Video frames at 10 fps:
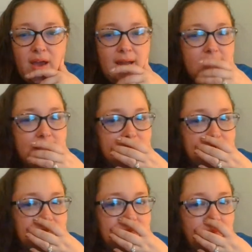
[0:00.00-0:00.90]
and
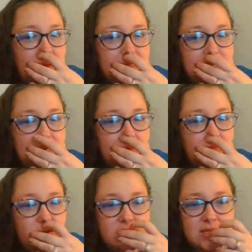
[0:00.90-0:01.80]
his demanding
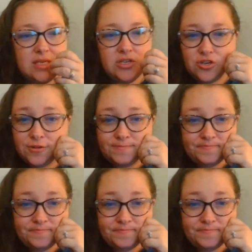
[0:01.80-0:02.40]
music teacher.